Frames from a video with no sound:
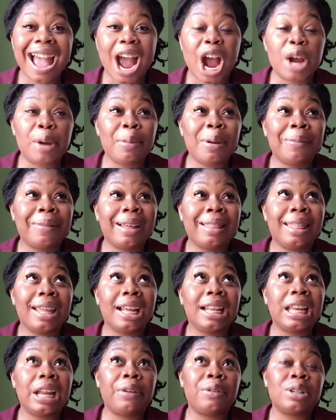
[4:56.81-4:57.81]
I remember
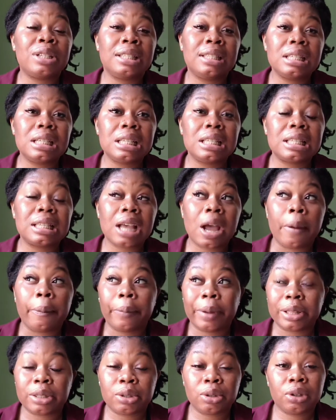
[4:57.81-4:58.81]
then there was this
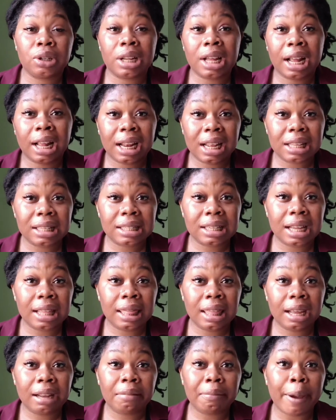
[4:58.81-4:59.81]
particular cleanser,
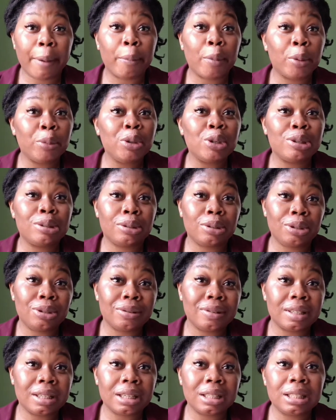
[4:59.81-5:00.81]
then my mom used to
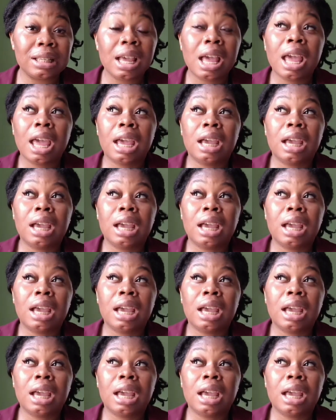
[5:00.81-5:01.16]
use it.